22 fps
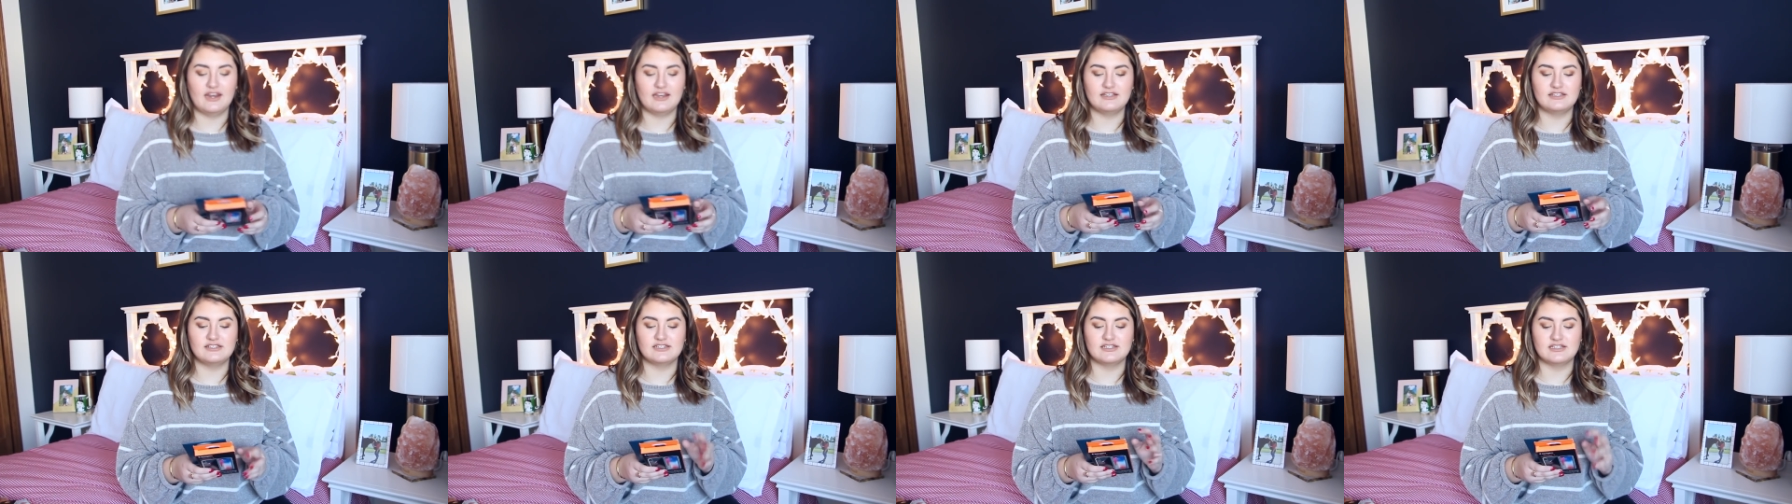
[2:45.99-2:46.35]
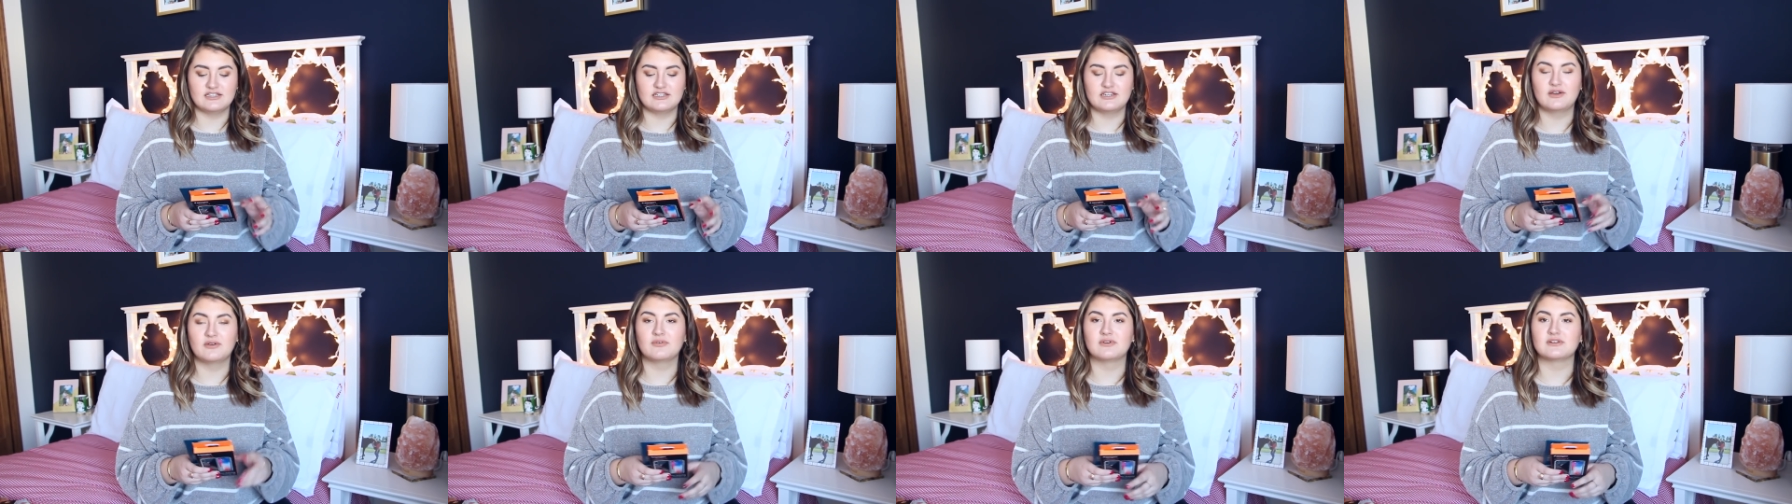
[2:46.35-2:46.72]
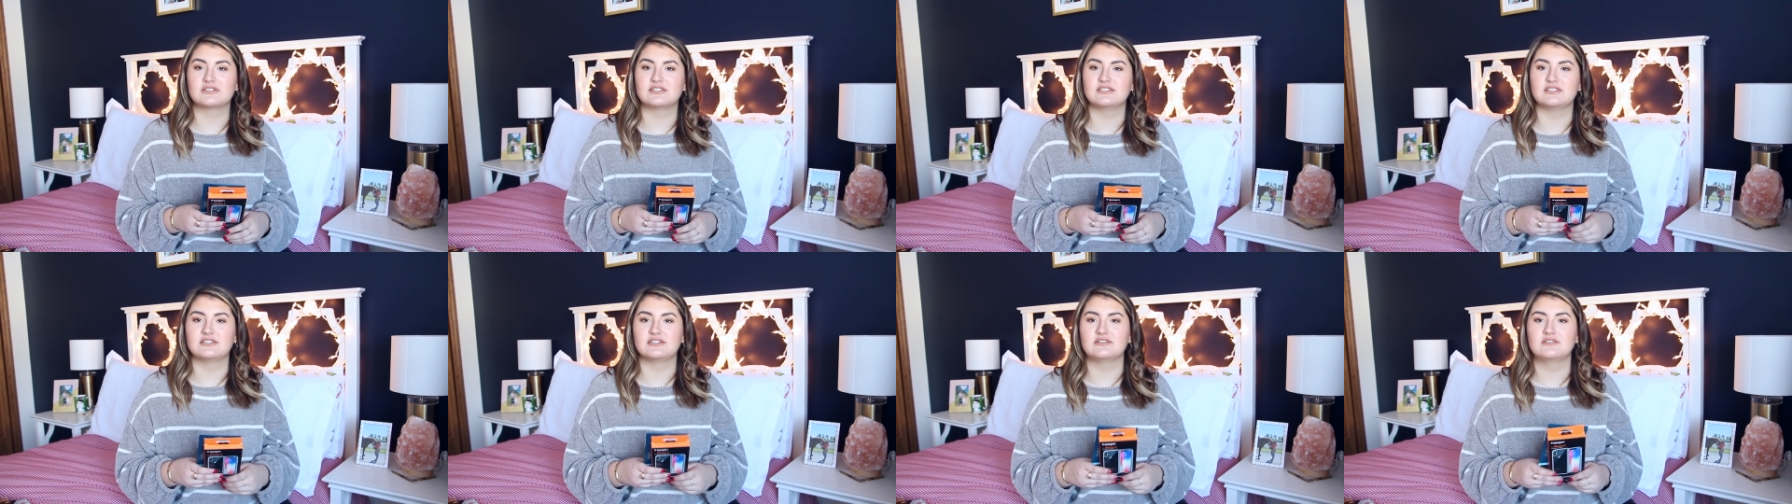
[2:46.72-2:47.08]
I didn't know what
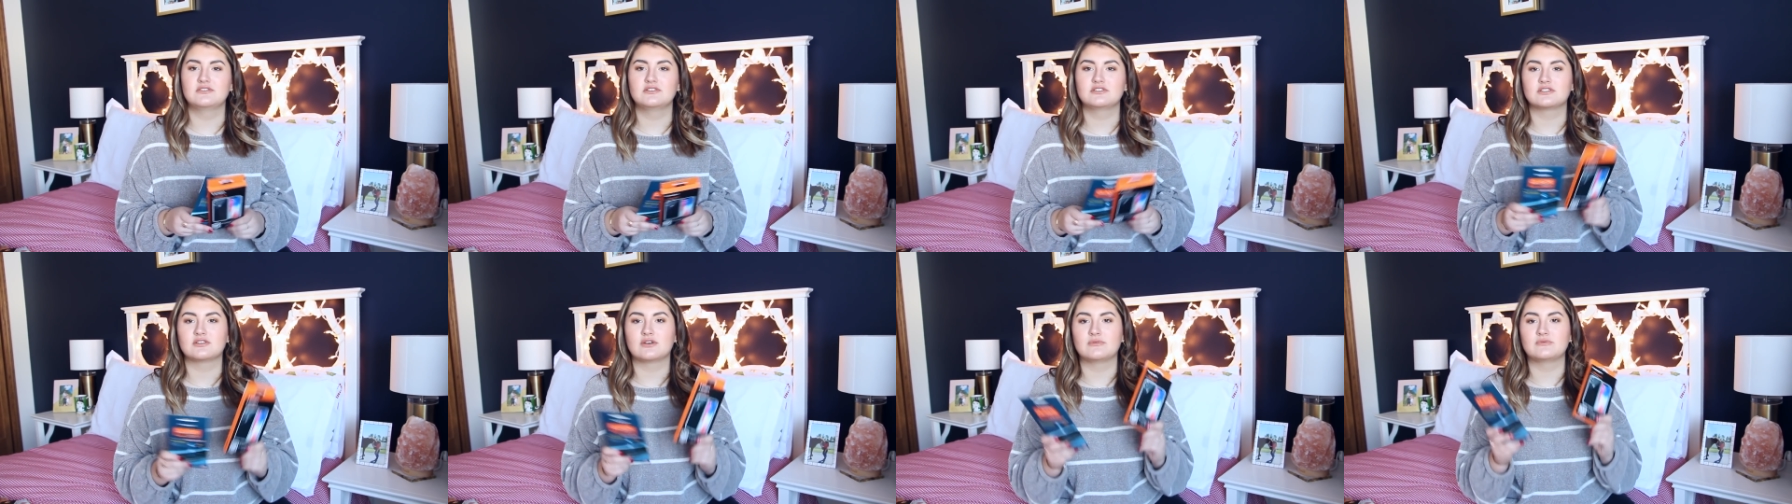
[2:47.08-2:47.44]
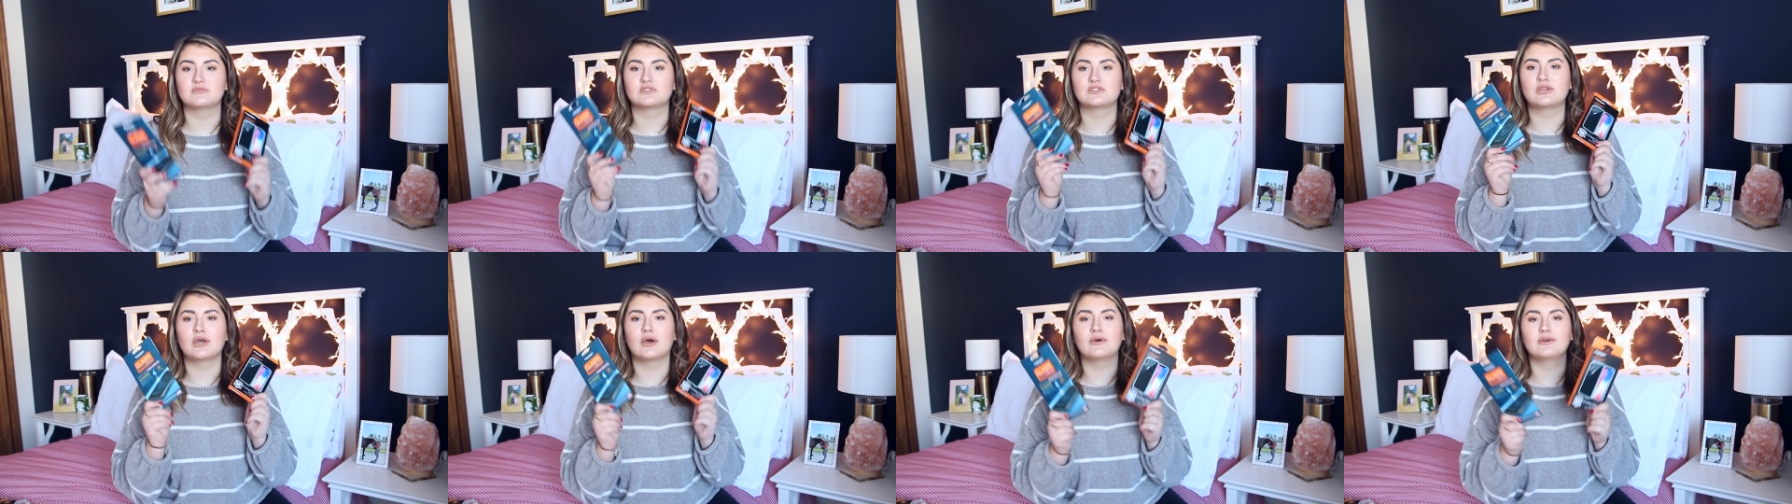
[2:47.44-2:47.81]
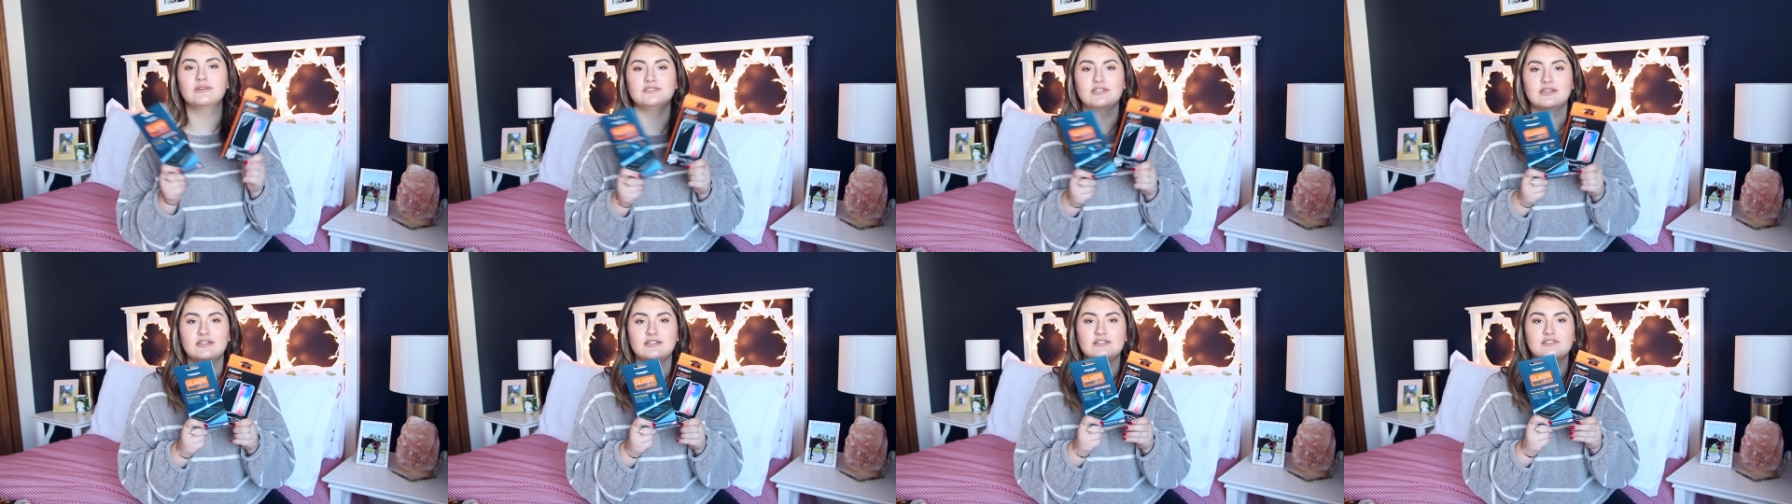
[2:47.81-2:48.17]
to do so I'm so
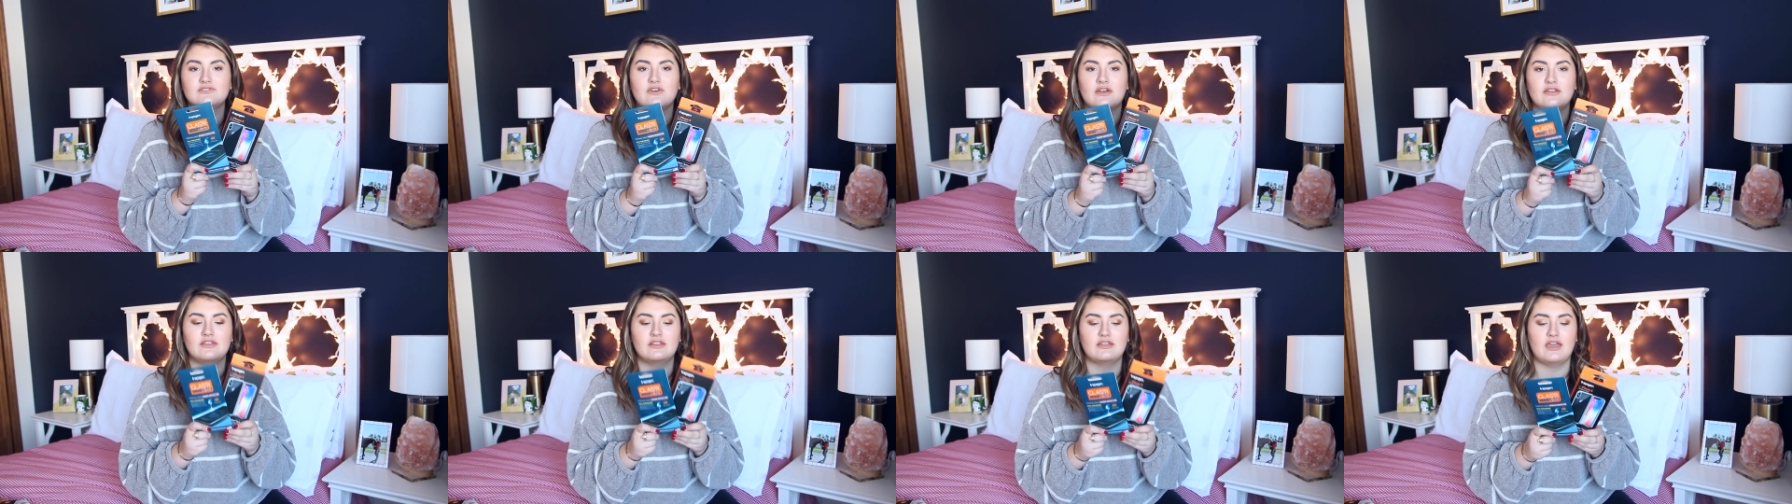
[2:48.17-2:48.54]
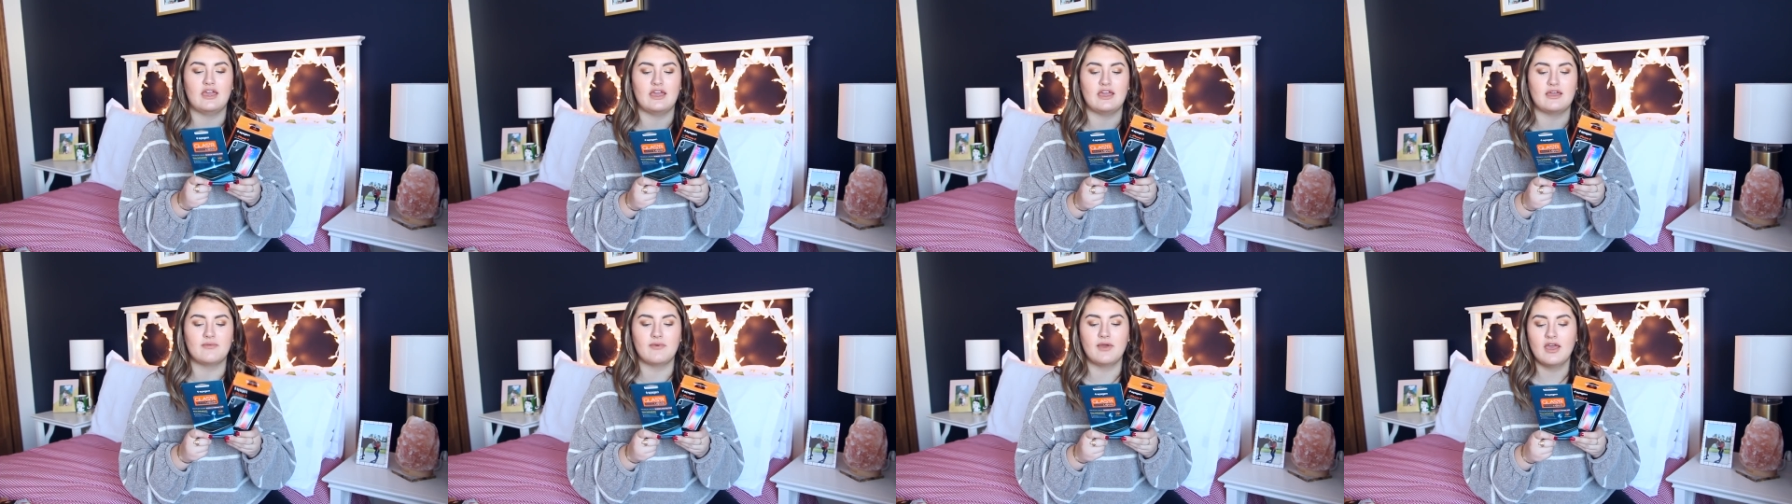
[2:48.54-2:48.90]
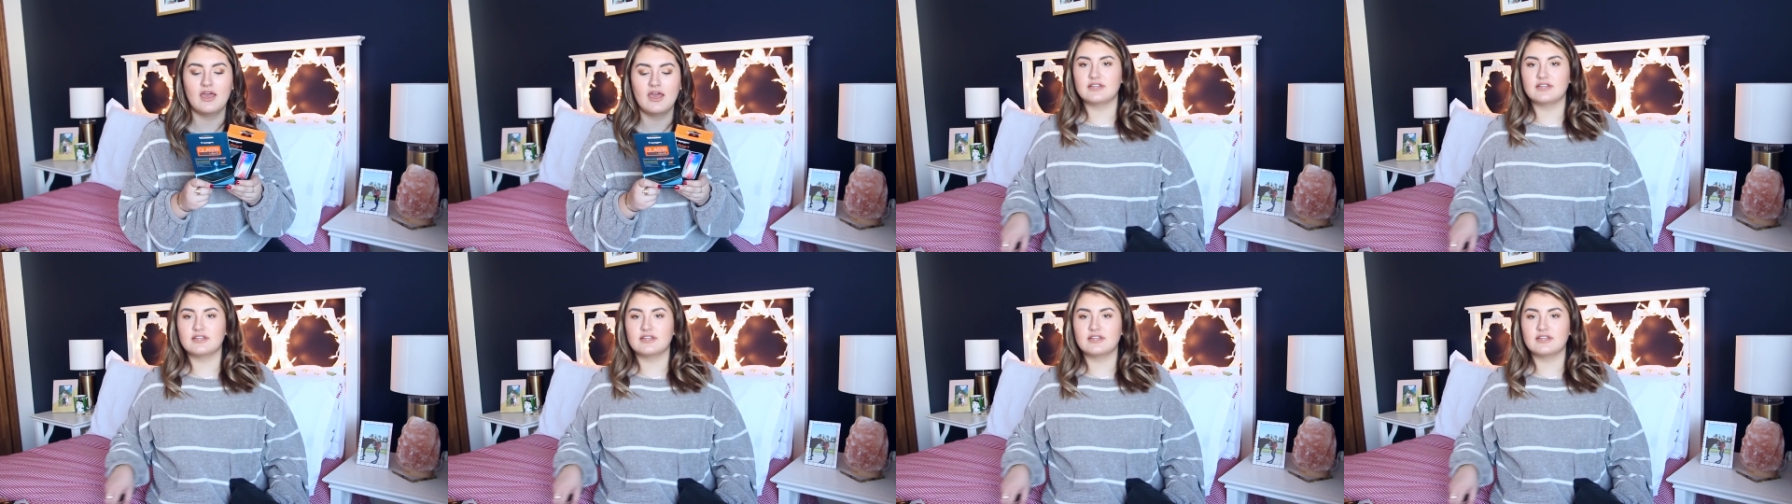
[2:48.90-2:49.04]
excited these finally came.